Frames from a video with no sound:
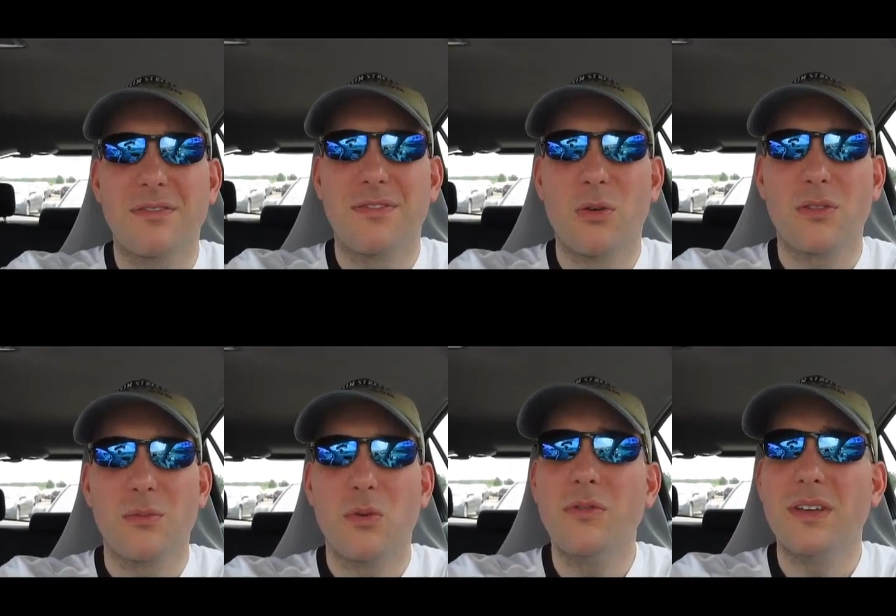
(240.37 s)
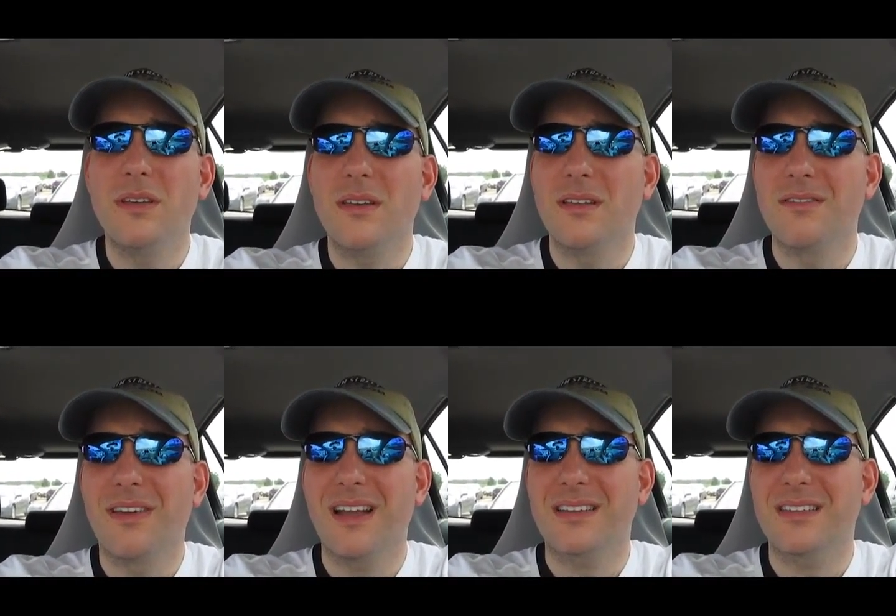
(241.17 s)
for the movie. In
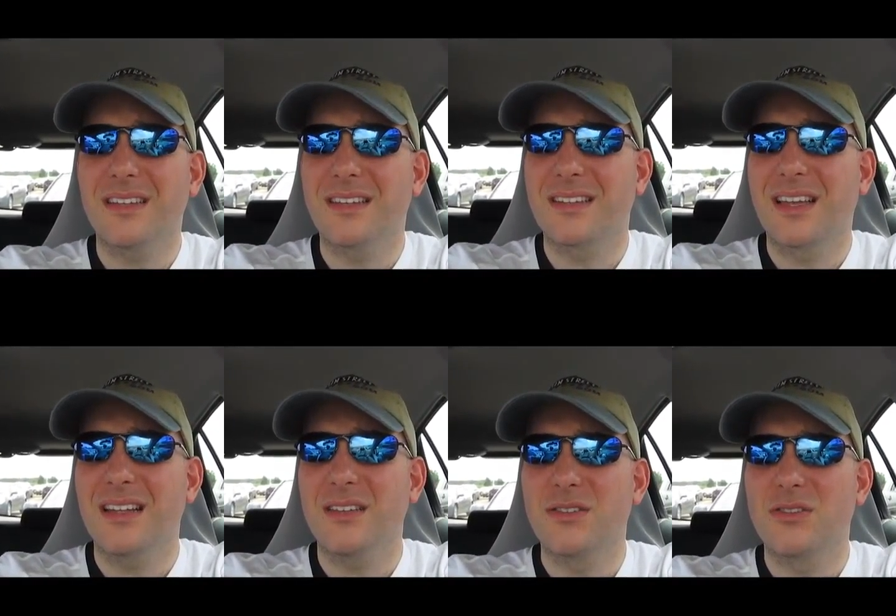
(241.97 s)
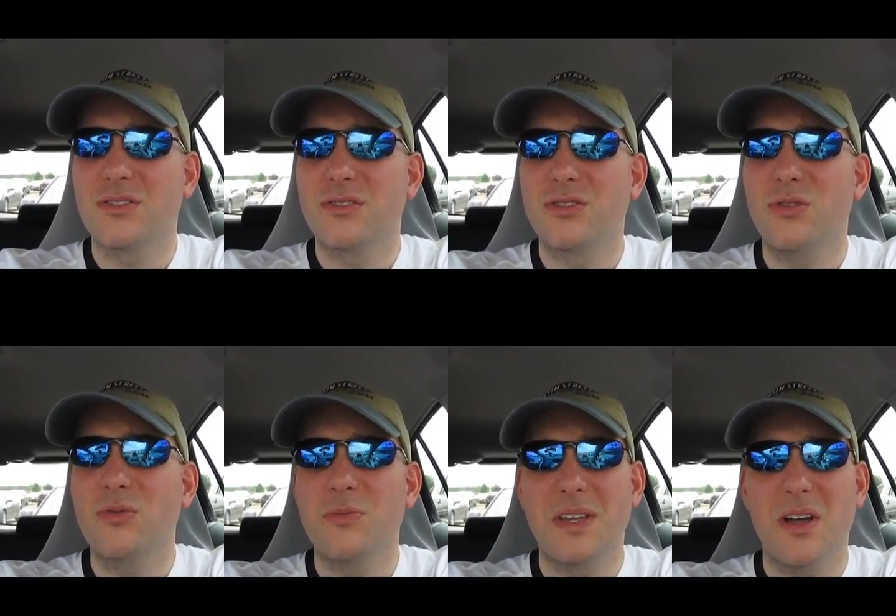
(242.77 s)
fact, it kind of
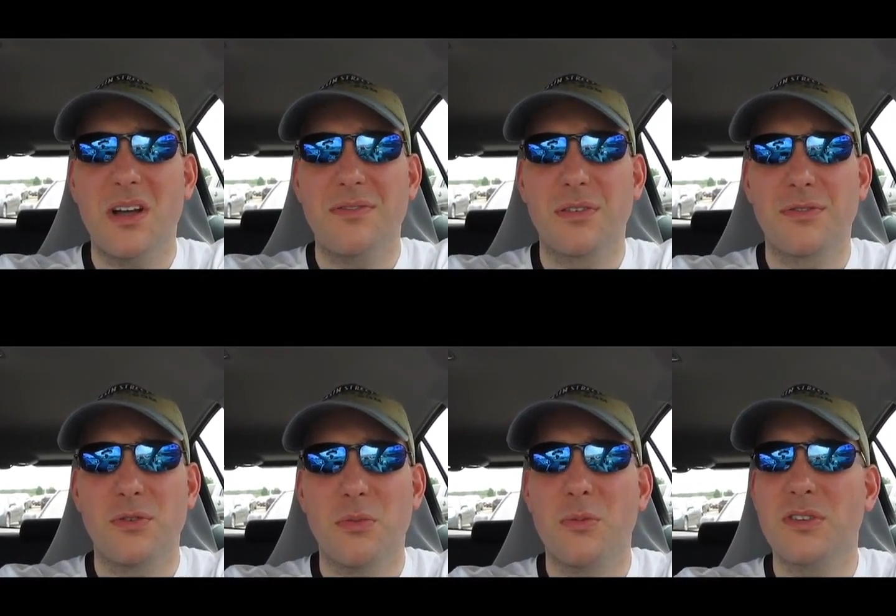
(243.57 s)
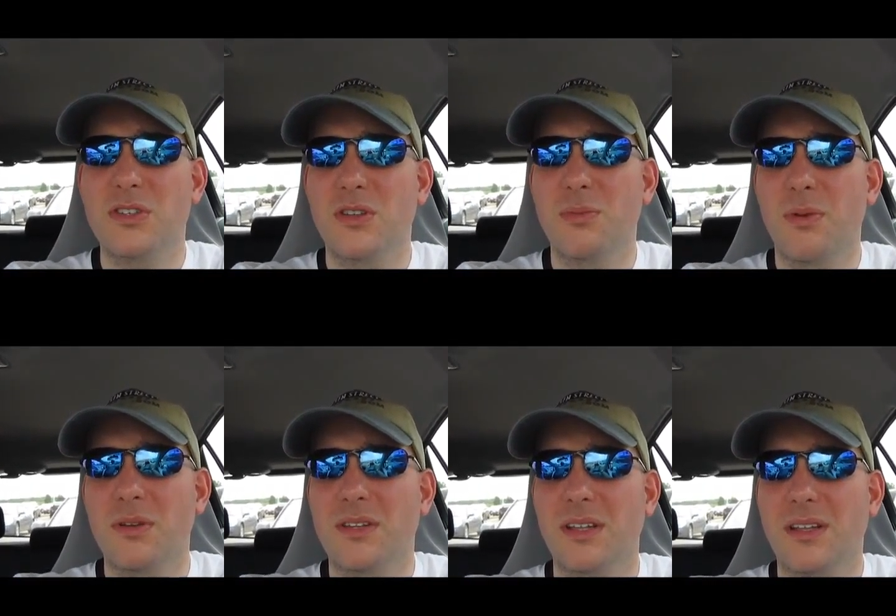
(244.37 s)
tuned me off for a few moments to the
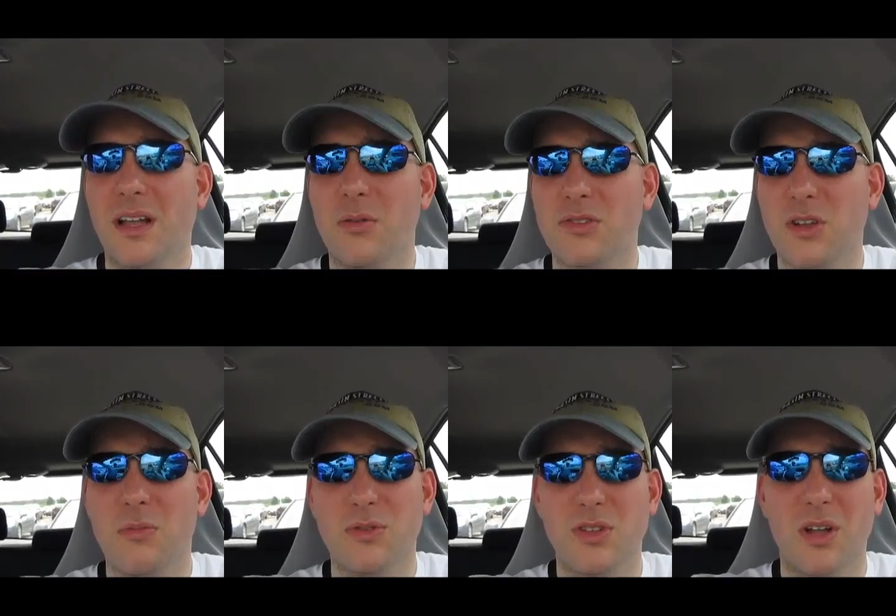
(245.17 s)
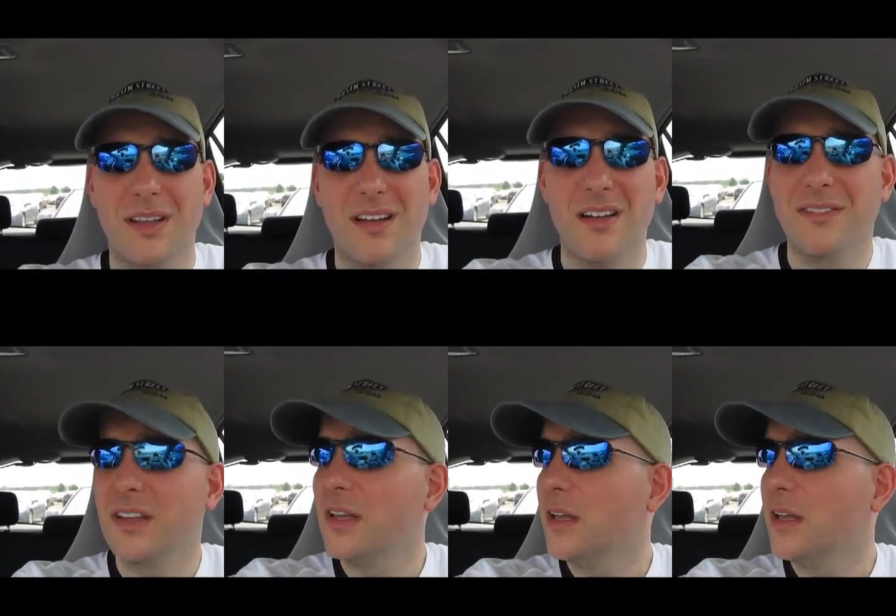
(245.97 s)
point that I was almost nodding off.